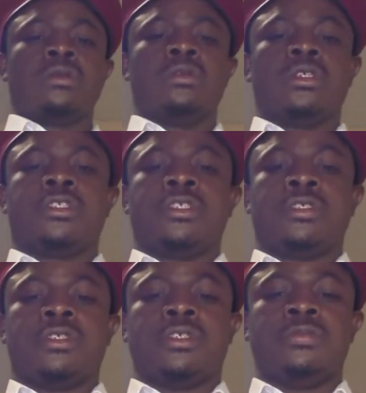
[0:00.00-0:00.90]

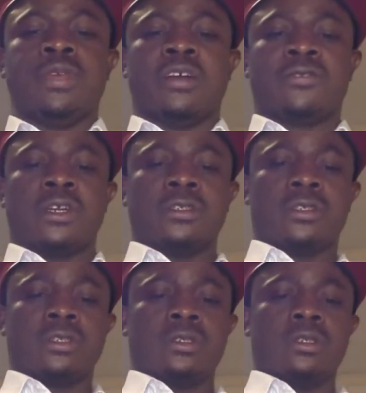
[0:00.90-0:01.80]
Greetings, dear
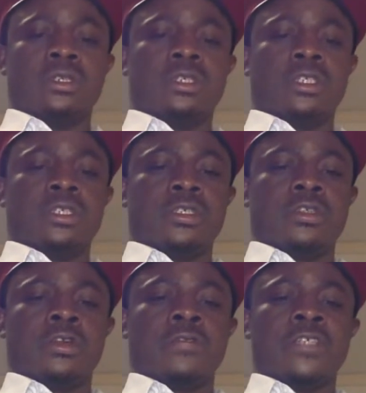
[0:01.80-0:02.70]
friends. Greetings,
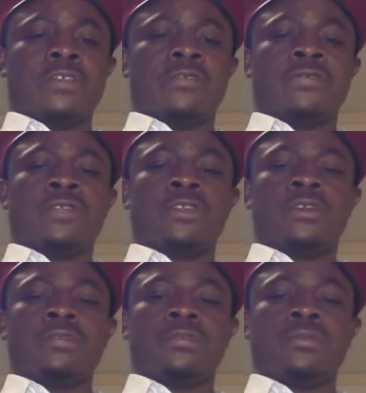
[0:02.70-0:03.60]
lovers of
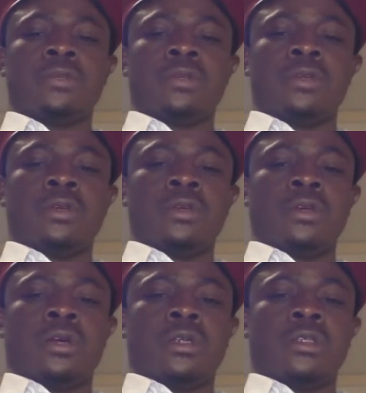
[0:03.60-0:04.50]
freedom.
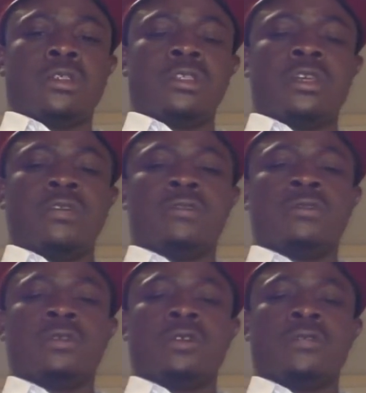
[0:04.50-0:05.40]
I greet every
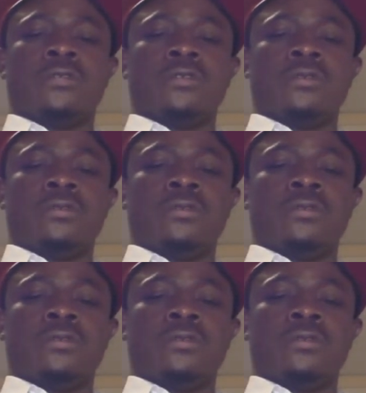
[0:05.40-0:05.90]
one of you.